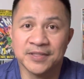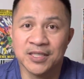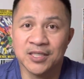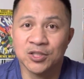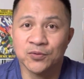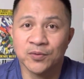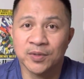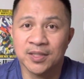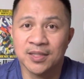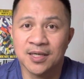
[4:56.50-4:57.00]

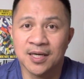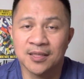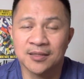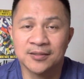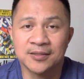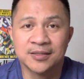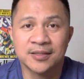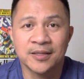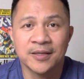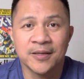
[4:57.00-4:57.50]

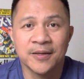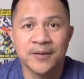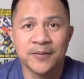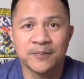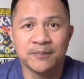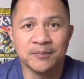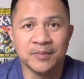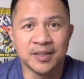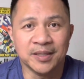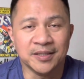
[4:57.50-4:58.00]
$20.
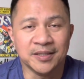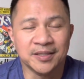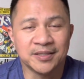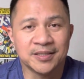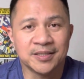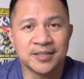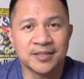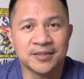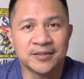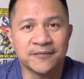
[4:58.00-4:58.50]
But this
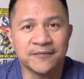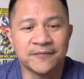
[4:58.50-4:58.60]
is